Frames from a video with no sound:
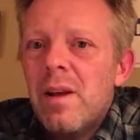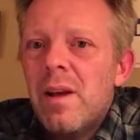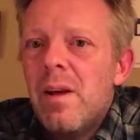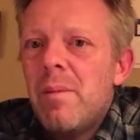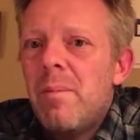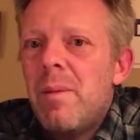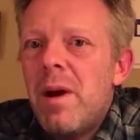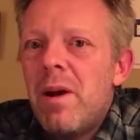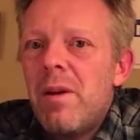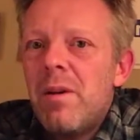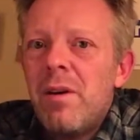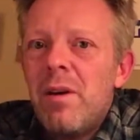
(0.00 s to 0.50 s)

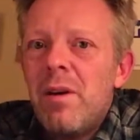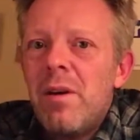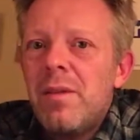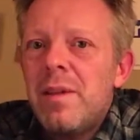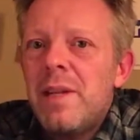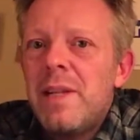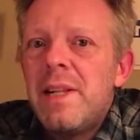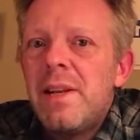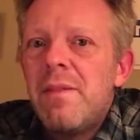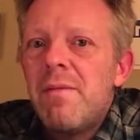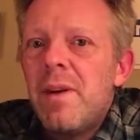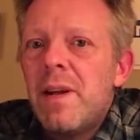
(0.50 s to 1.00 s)
about all
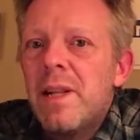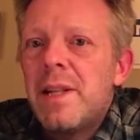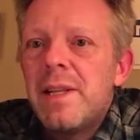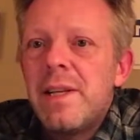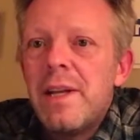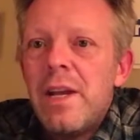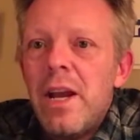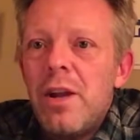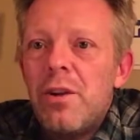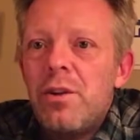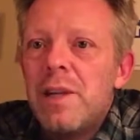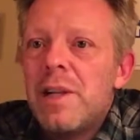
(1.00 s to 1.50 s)
these
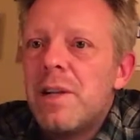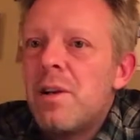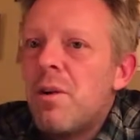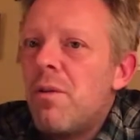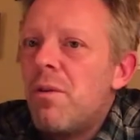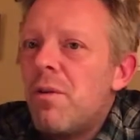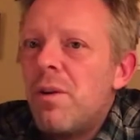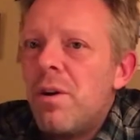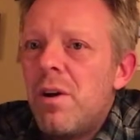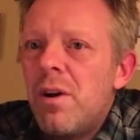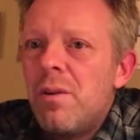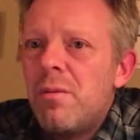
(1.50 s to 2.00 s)
investigations
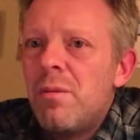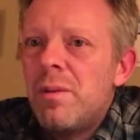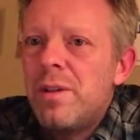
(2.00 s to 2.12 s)
going on